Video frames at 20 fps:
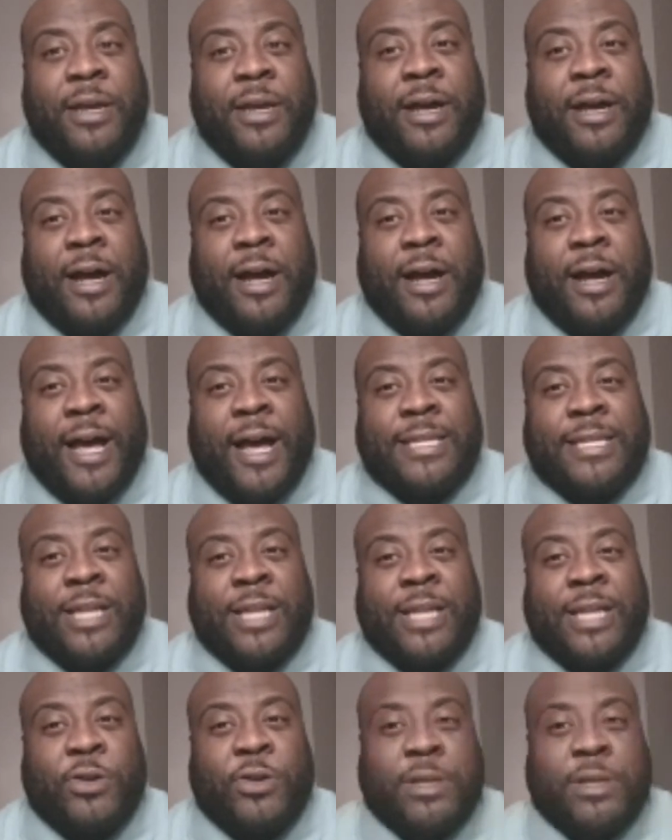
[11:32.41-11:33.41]
Right. As the
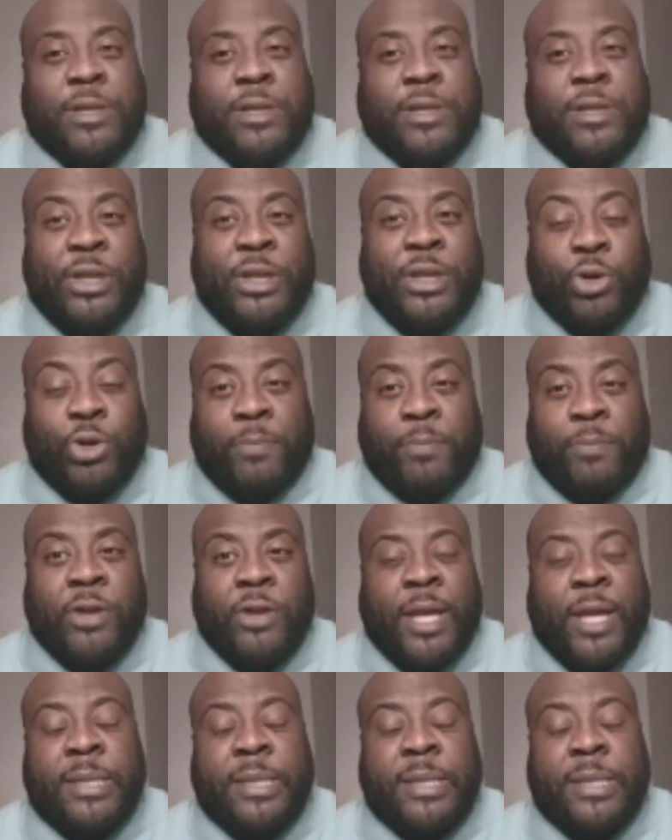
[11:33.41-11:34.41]
Lakers completely
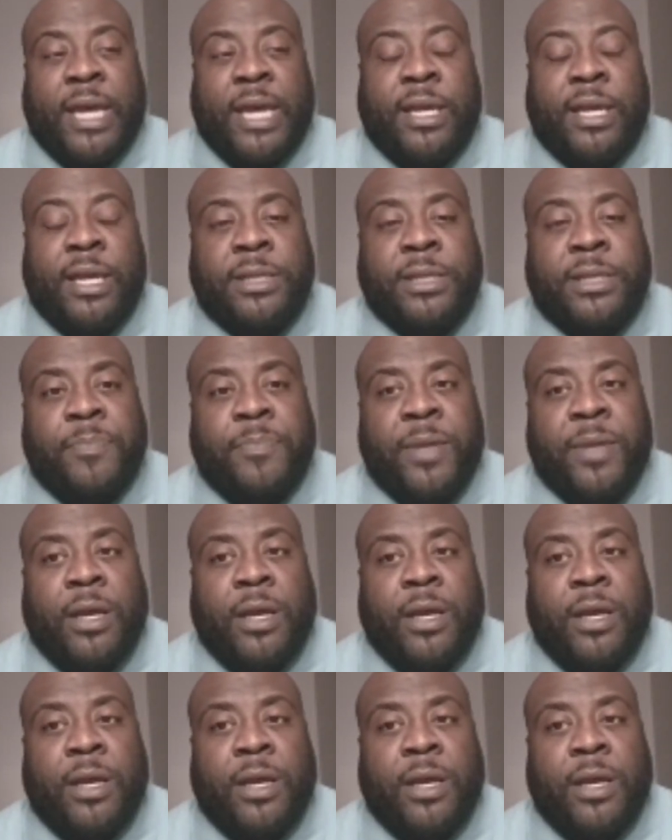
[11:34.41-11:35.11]
torpedoed down the standings.